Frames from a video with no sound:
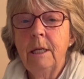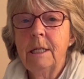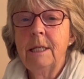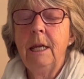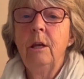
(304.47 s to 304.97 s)

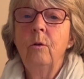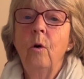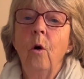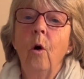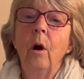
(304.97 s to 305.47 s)
coming to see
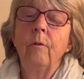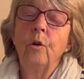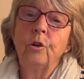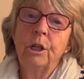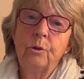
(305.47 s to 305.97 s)
you, or
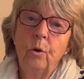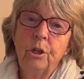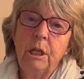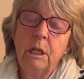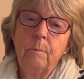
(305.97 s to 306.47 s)
if you're
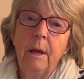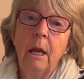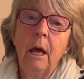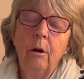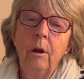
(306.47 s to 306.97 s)
just wanting to
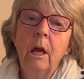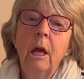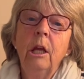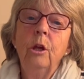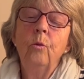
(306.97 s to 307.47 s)
be
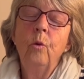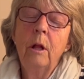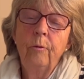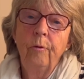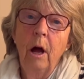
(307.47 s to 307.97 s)
alone,
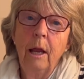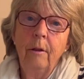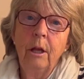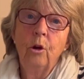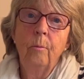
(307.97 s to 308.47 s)
you will
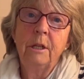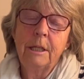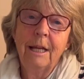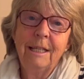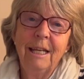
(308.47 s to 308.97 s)
find that your
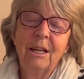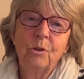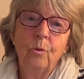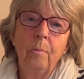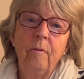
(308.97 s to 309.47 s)
maternity
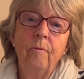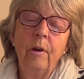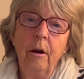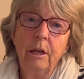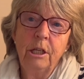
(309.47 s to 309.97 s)
nurse will be
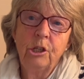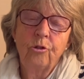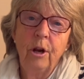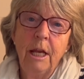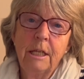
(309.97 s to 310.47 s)
very
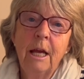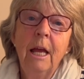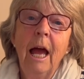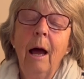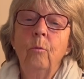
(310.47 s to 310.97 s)
discreet
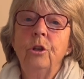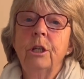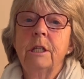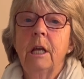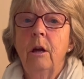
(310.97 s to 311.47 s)
and
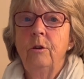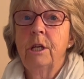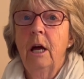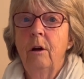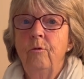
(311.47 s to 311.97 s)
will just
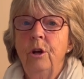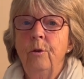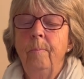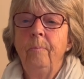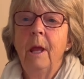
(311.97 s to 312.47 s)
go to her
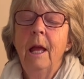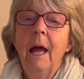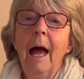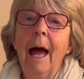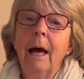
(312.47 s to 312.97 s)
room.
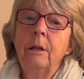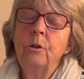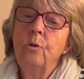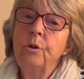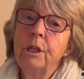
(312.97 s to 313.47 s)

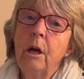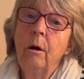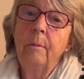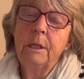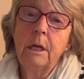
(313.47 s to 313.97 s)
And
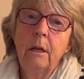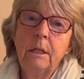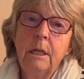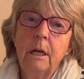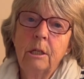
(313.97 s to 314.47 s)
also a
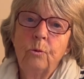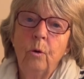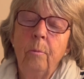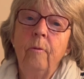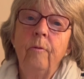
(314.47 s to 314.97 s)
maternity
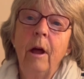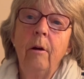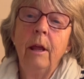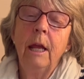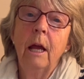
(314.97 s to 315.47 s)
nurse will be
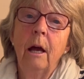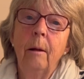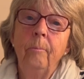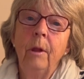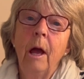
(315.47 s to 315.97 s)
very
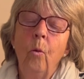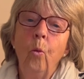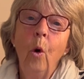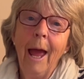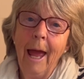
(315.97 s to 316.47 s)

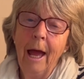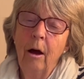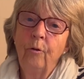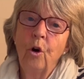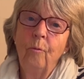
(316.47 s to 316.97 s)

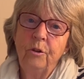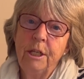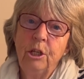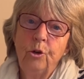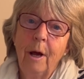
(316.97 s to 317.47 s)
aware of
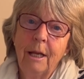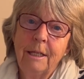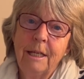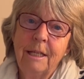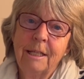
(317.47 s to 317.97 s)

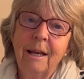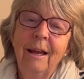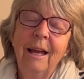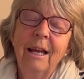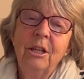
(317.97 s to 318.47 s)
confidentialities.
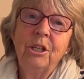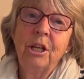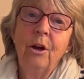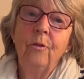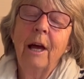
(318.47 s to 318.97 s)

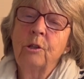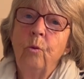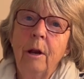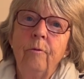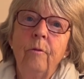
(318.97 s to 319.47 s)
So
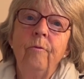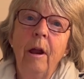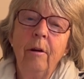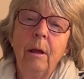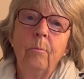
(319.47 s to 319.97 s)
that's one of the
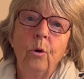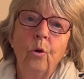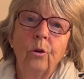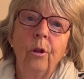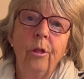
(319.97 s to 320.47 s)
very
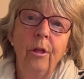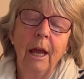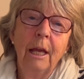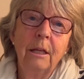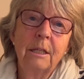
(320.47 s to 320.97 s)
important
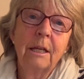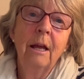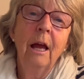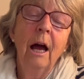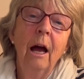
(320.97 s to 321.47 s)

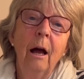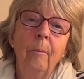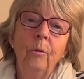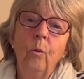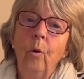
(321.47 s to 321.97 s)
things
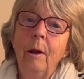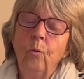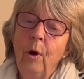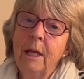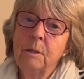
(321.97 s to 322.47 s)

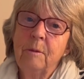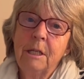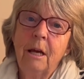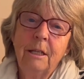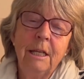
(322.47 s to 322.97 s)
when we
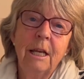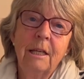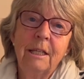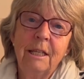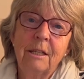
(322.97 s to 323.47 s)
as
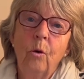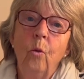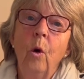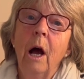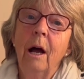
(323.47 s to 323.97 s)
maternity nurses
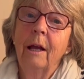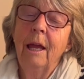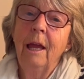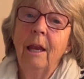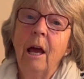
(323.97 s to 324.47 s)

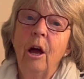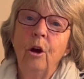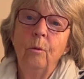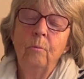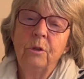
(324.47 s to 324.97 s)
work in
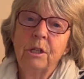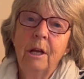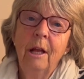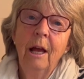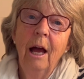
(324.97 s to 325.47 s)

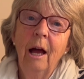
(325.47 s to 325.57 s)
homes